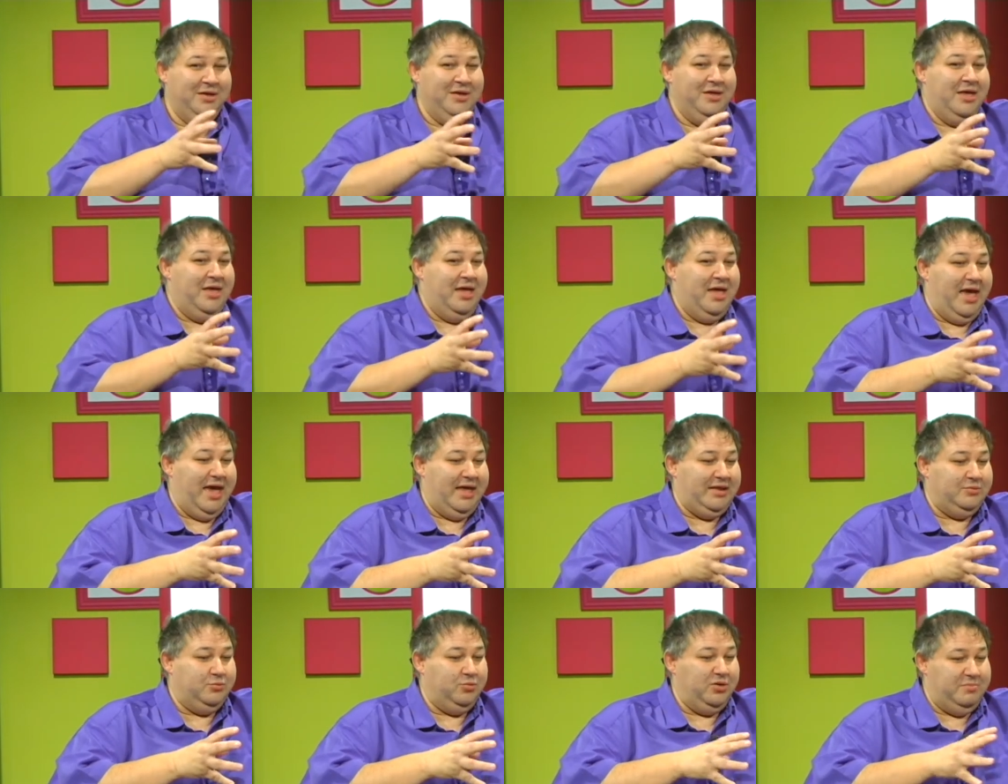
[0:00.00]
Wow.
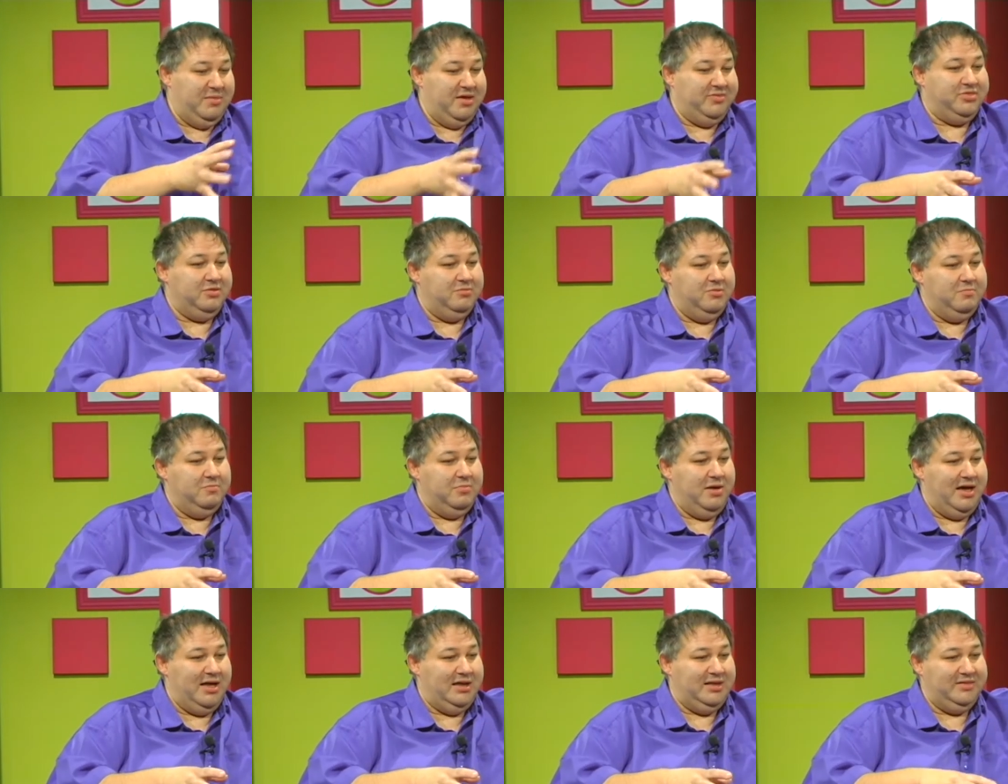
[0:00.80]
And we met them in
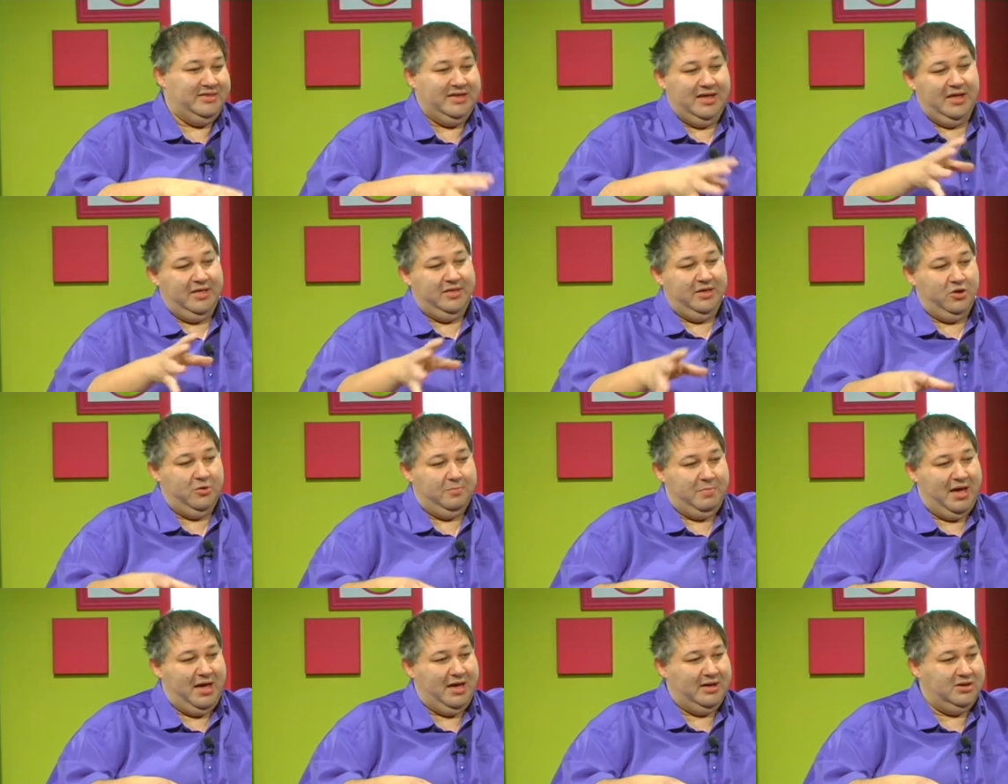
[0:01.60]
Bali, and the, uh, her
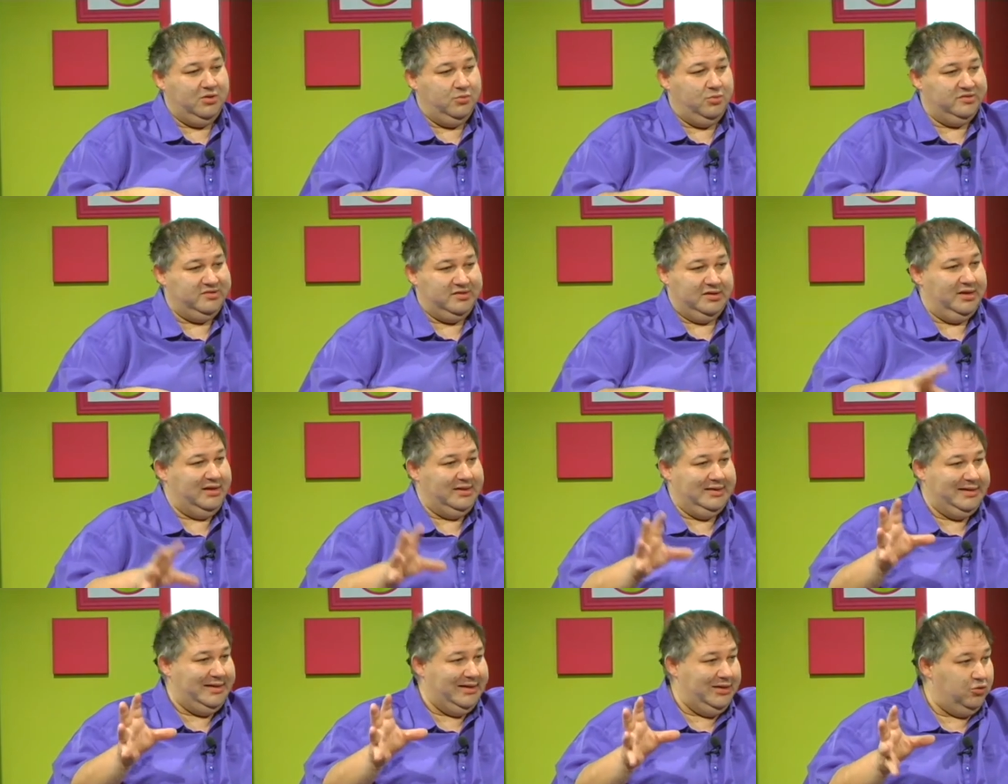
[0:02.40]
partner was a, a
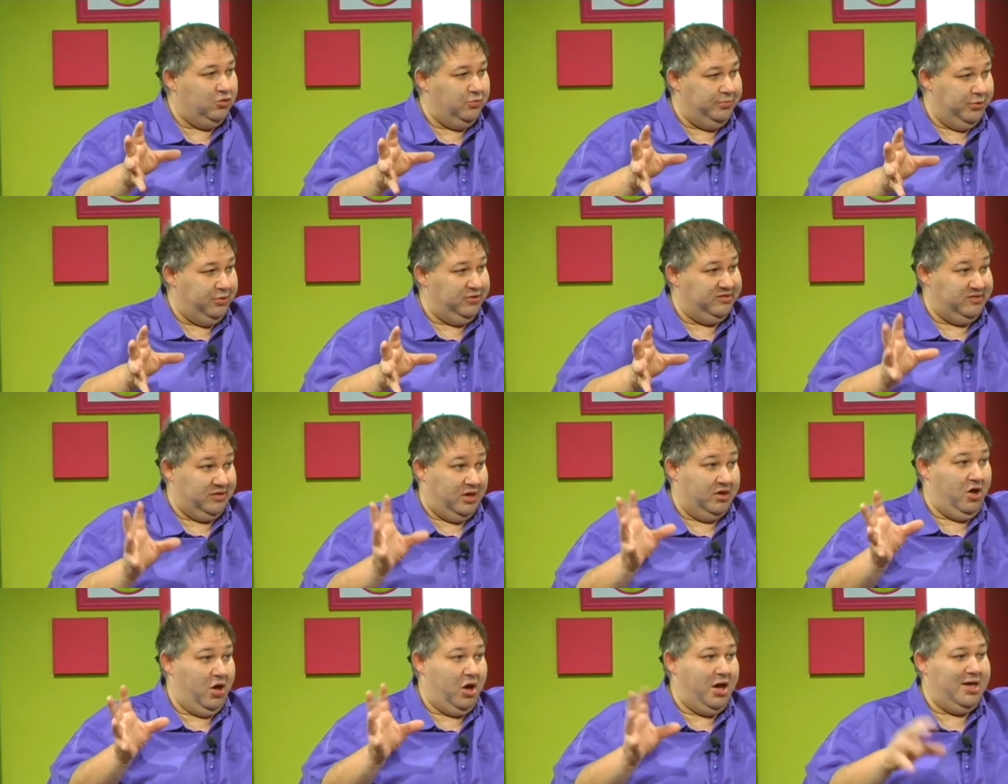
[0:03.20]
legal person,
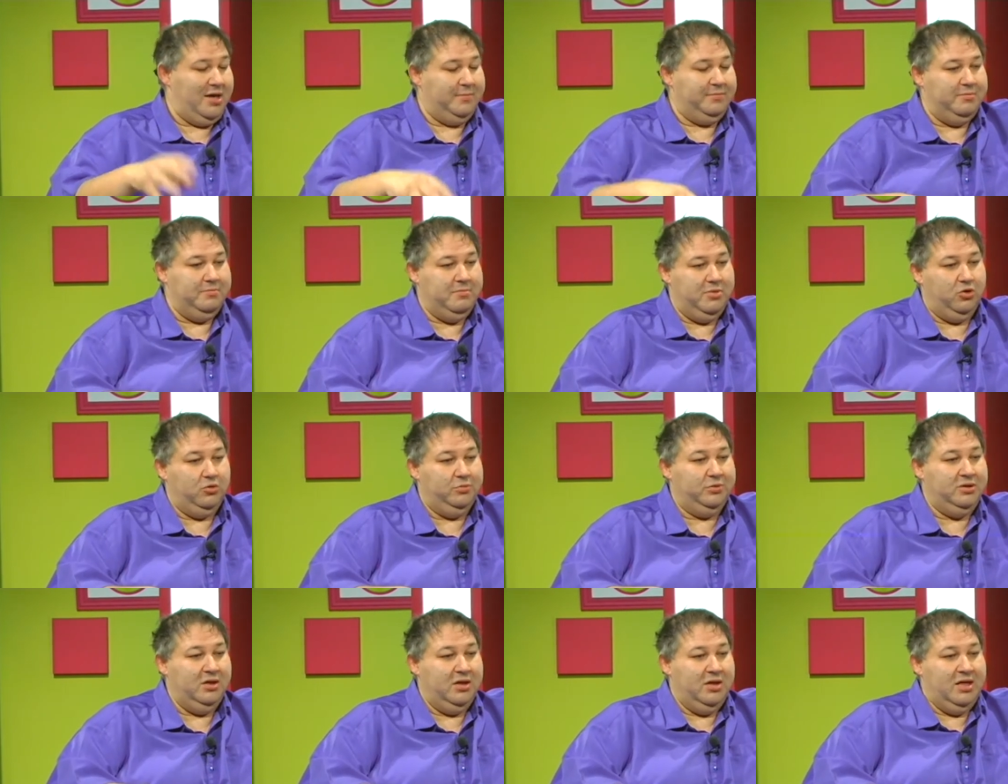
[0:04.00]
like high up in
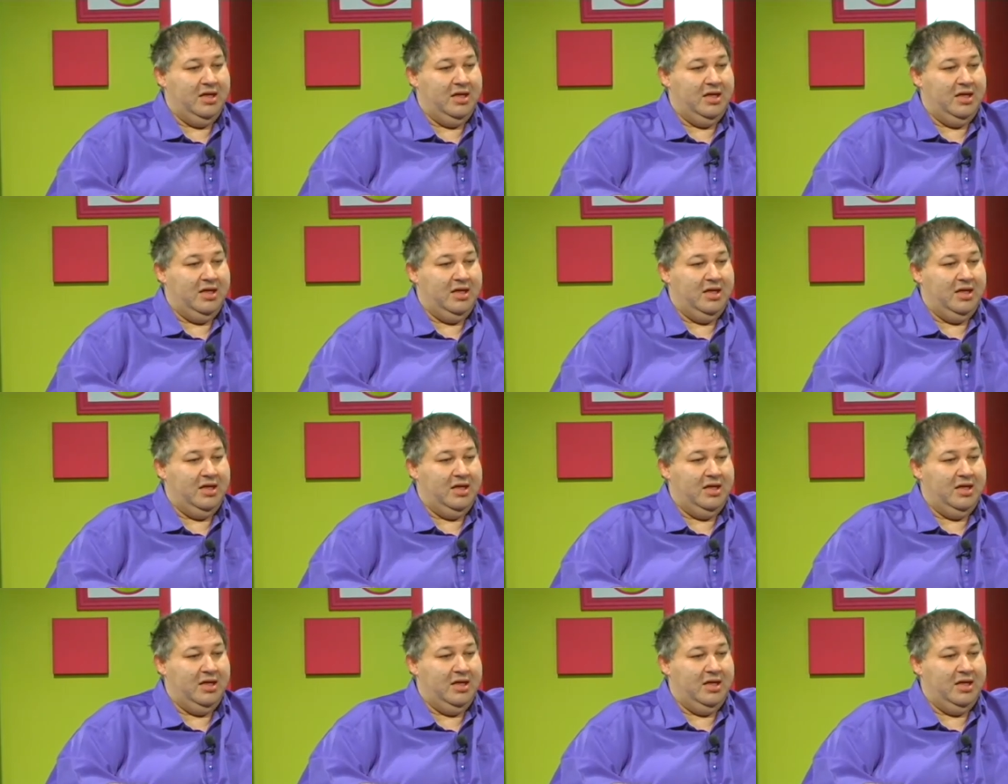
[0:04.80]
Melbourne.